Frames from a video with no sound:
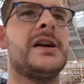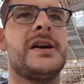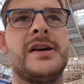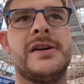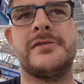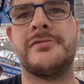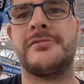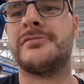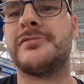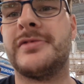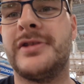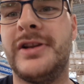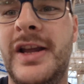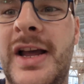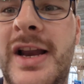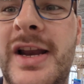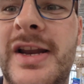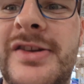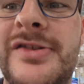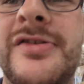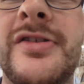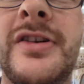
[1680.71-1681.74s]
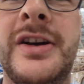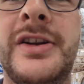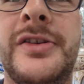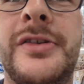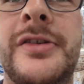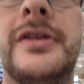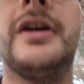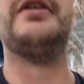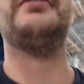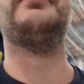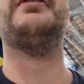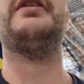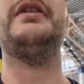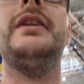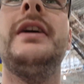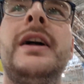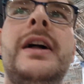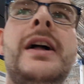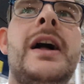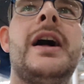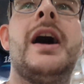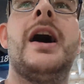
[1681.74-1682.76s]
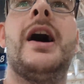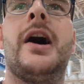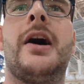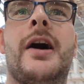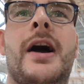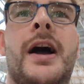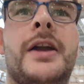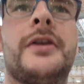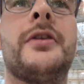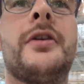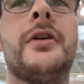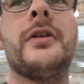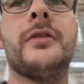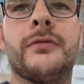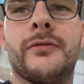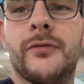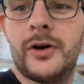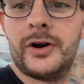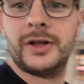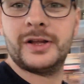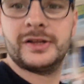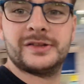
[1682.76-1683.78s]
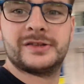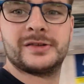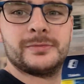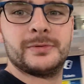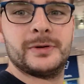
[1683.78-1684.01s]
Um, yeah, let's try and do that one uh, and not run into